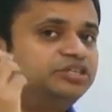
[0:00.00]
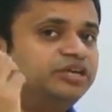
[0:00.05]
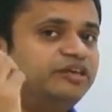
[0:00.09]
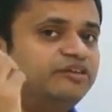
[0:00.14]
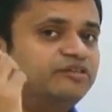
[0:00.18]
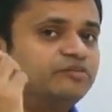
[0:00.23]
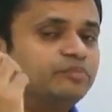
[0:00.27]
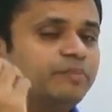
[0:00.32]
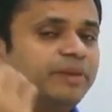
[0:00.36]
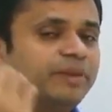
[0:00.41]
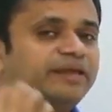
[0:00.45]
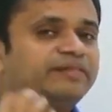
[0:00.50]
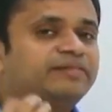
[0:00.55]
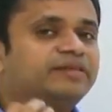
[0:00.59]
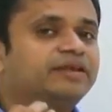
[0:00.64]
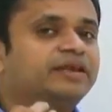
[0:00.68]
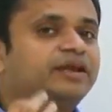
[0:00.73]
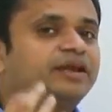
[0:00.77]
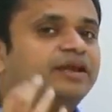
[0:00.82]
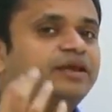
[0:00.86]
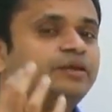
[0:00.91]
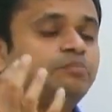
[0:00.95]
is
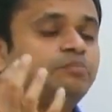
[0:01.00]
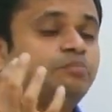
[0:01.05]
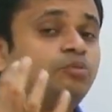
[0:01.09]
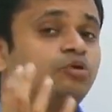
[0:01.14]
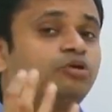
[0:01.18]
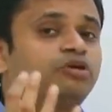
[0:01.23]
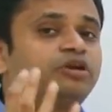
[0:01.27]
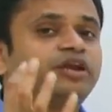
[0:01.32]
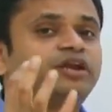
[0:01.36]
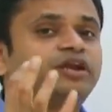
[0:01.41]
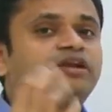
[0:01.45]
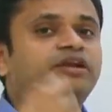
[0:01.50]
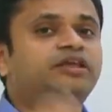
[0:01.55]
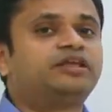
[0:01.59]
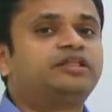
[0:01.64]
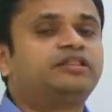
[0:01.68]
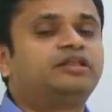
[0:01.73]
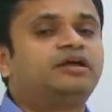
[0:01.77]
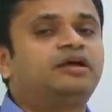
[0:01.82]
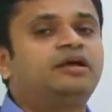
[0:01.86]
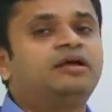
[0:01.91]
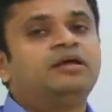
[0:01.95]
basically
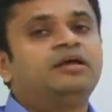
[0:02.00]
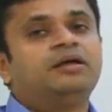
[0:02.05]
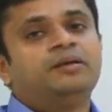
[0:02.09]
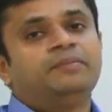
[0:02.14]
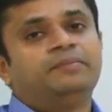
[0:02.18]
protecting the